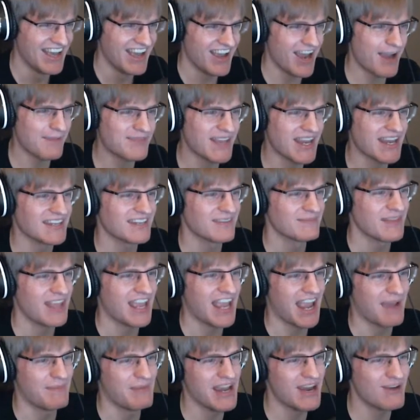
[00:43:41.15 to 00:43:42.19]
Update.
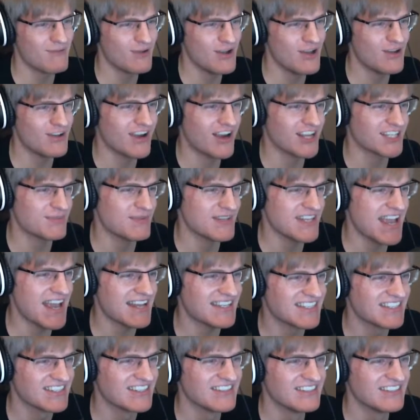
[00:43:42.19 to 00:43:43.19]
Am I a royal guardsman yet?